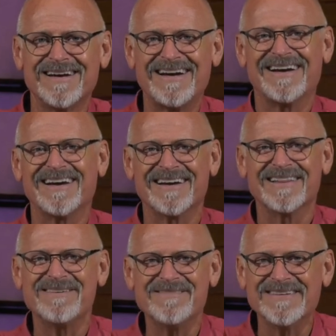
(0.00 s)
I
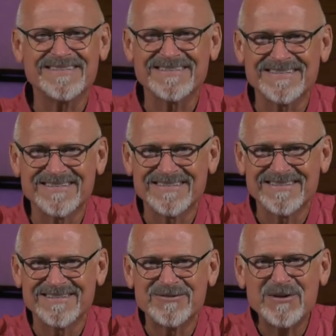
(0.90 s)
love this.
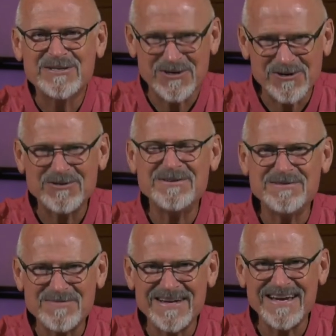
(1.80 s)
Return
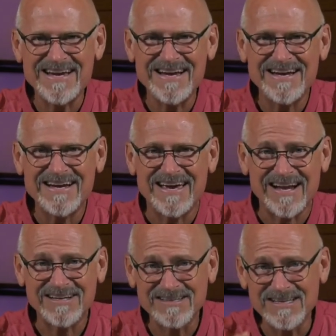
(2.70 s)
to me and
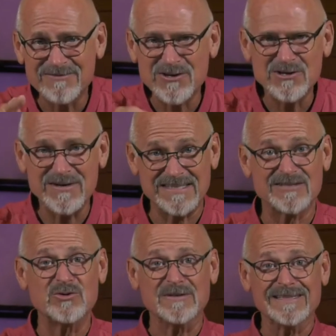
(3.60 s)
I'll deliver you. He
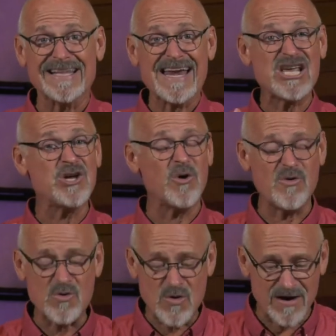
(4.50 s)
says, oh, let
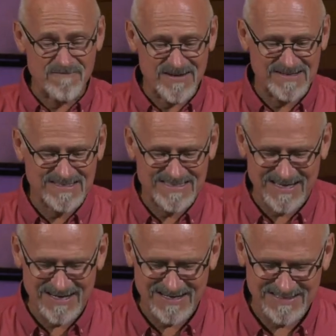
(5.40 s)
go of these
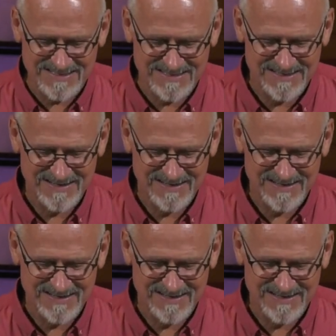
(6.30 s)
things.